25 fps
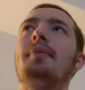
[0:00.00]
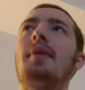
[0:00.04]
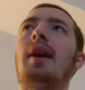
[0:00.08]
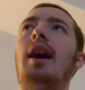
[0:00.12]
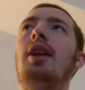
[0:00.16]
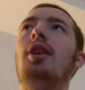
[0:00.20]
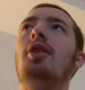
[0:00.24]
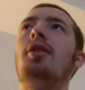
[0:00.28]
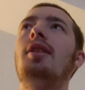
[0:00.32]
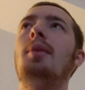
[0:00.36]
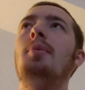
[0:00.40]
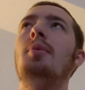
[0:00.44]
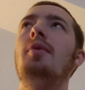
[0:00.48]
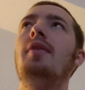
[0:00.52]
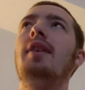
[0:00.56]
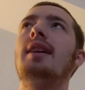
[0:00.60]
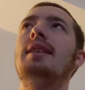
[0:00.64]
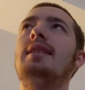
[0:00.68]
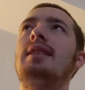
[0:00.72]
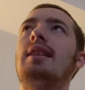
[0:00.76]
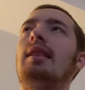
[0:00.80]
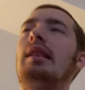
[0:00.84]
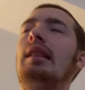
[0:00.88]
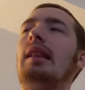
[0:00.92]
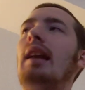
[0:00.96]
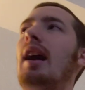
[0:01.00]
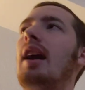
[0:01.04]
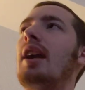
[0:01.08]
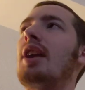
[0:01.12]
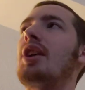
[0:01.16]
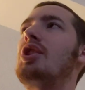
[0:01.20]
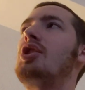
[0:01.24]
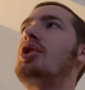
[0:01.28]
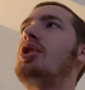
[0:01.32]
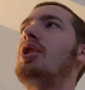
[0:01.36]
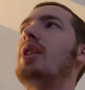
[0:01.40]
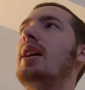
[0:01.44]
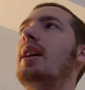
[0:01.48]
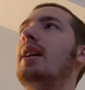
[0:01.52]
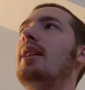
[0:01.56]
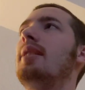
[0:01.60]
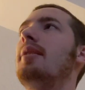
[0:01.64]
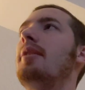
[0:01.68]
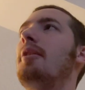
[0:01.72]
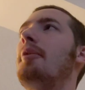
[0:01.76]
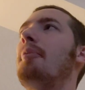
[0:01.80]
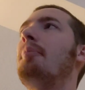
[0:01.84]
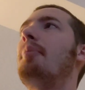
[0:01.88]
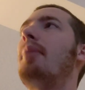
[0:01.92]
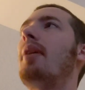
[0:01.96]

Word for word: I know that movie gets a lot of shit.